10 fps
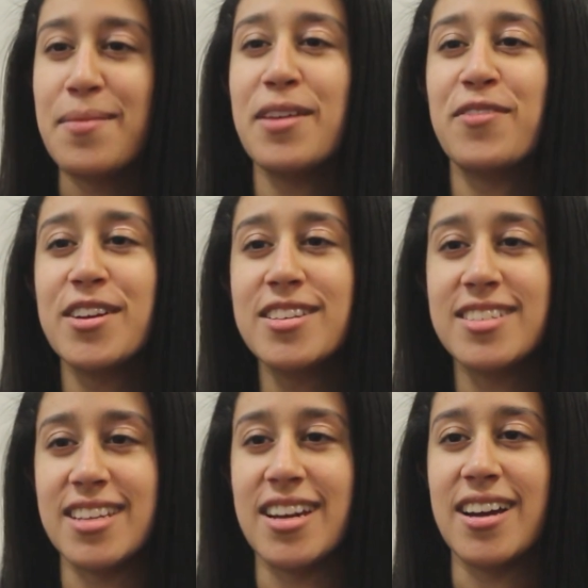In my
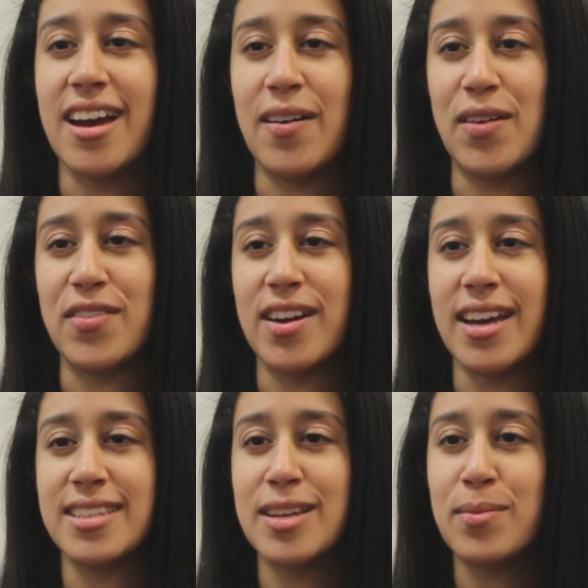first year, however,
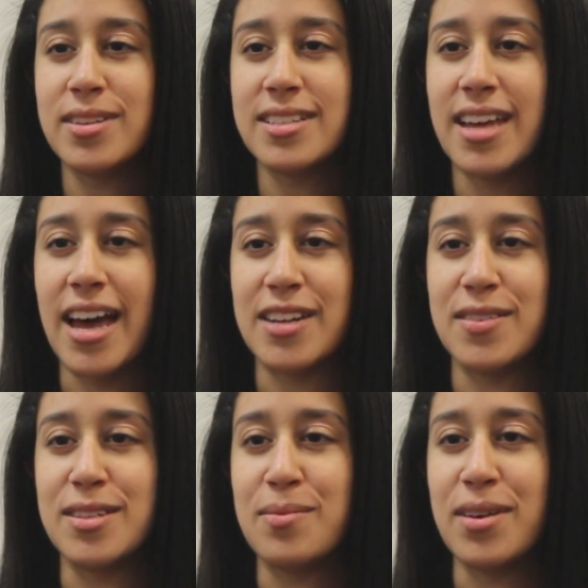I stumbled into
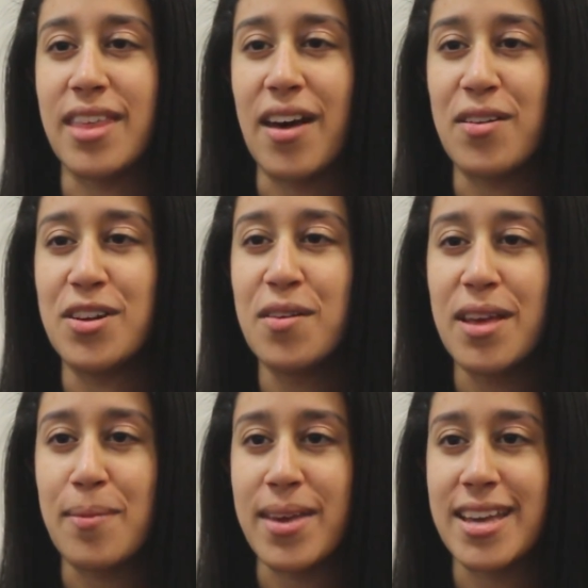activism without
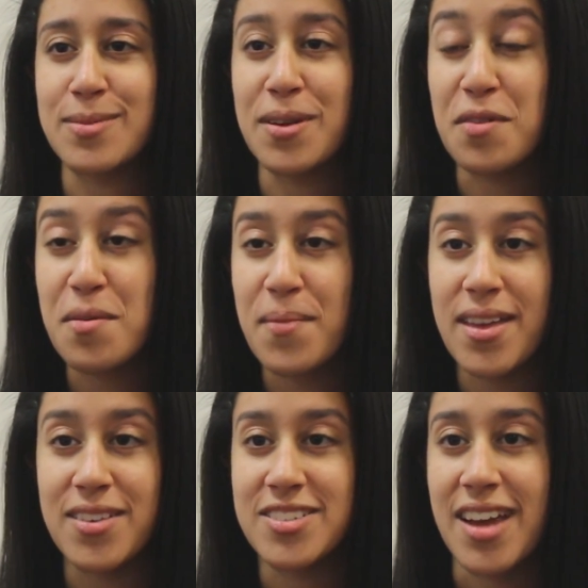knowing because my
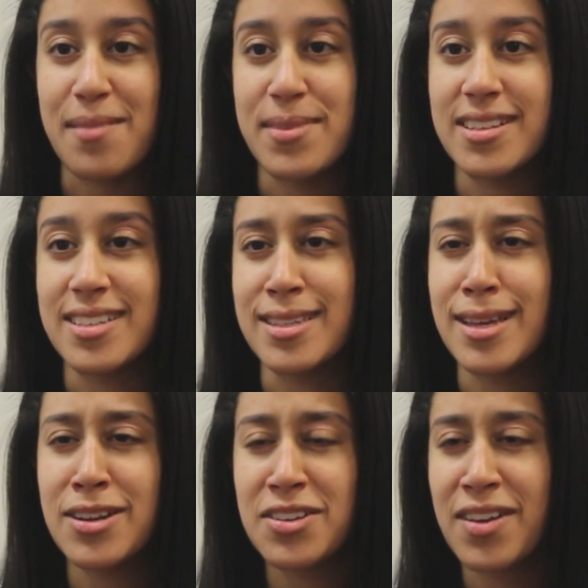roommate would drag me to
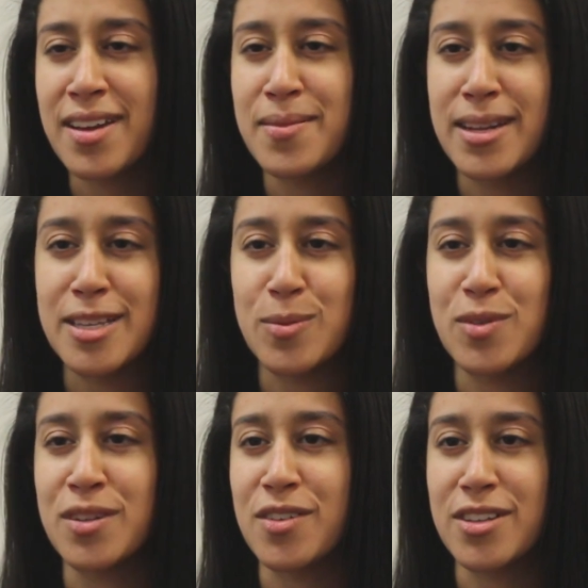these underground meetings
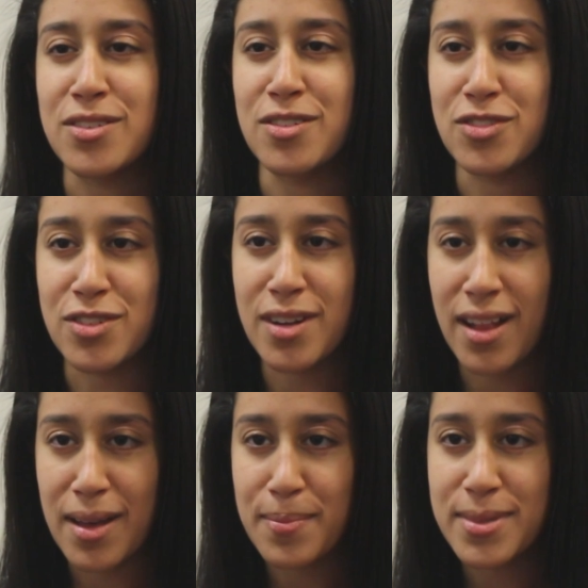between cross-cultural
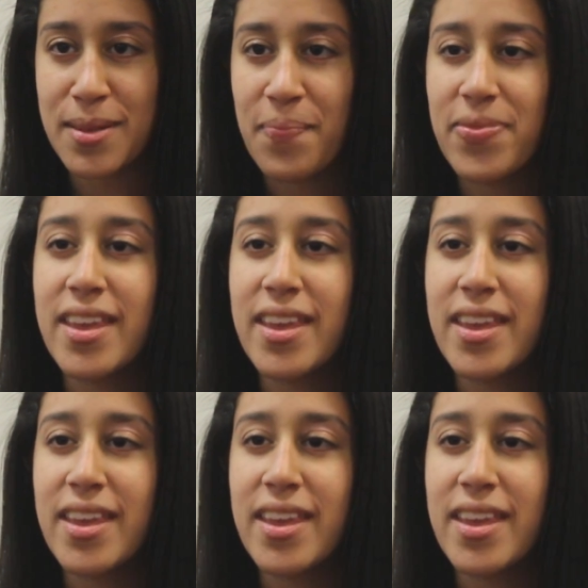clubs.